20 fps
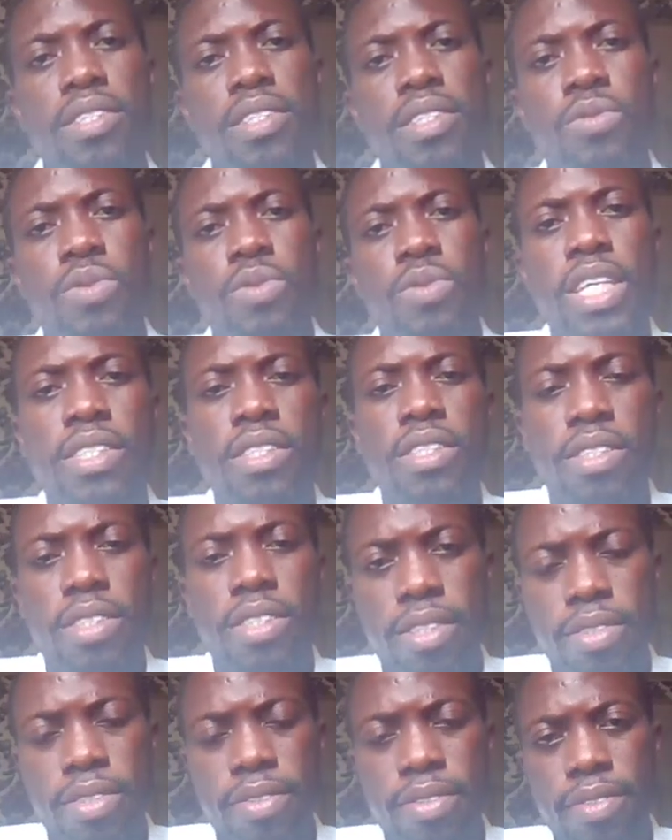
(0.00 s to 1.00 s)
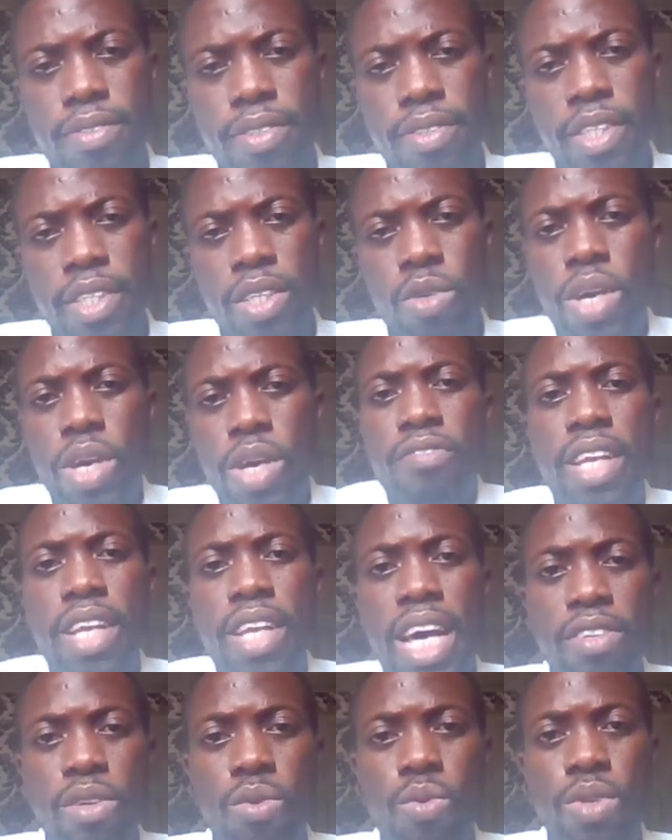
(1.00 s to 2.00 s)
they will get it. They will have
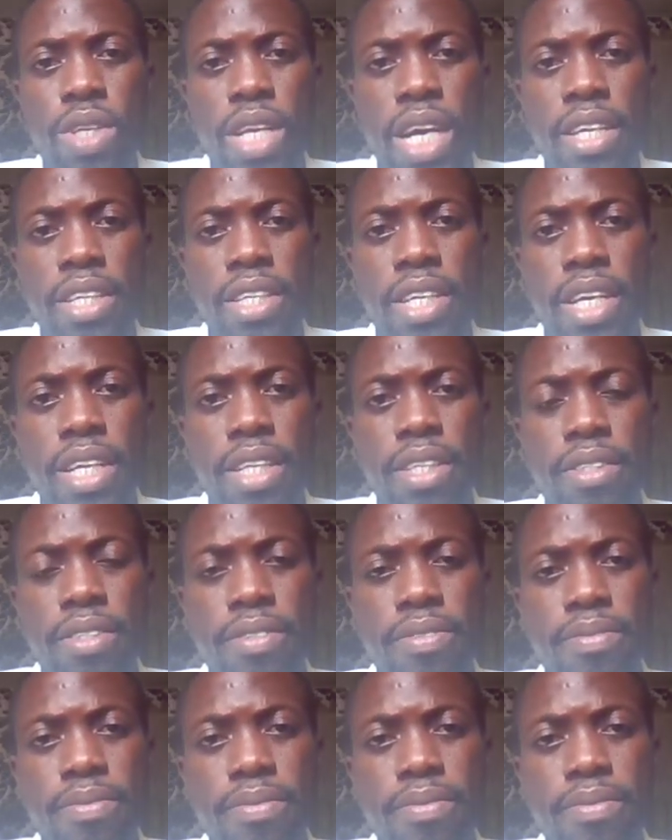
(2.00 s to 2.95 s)
life, they won't die again.